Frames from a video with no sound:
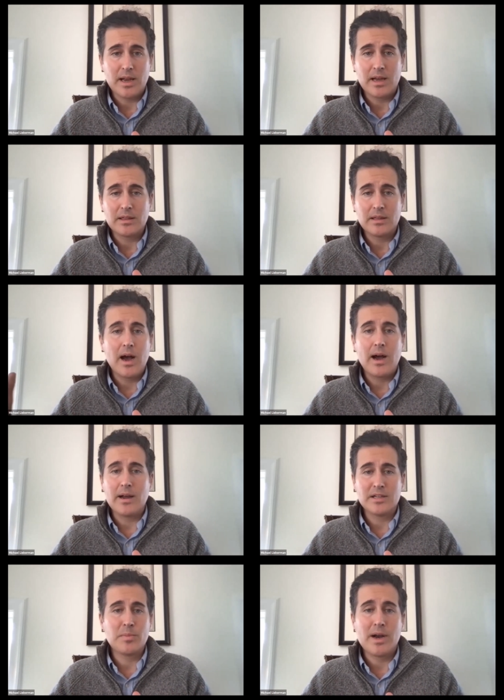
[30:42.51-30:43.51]
at the
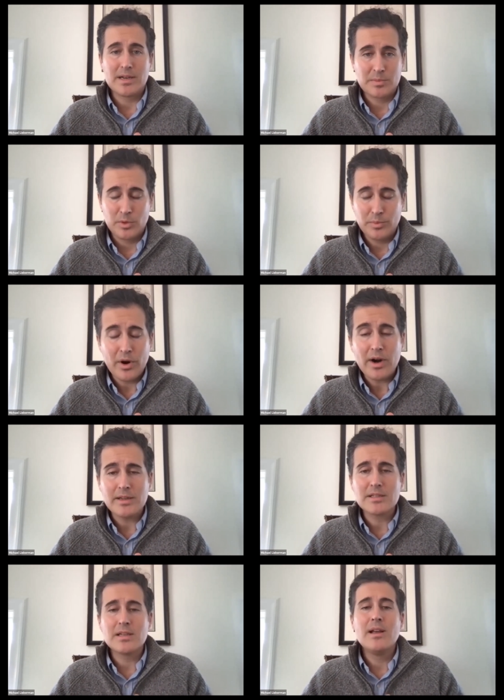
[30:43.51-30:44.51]
highest possible
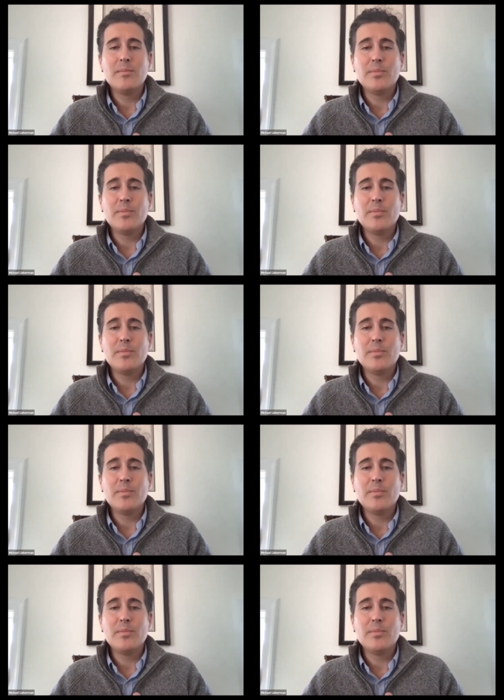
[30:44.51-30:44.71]
price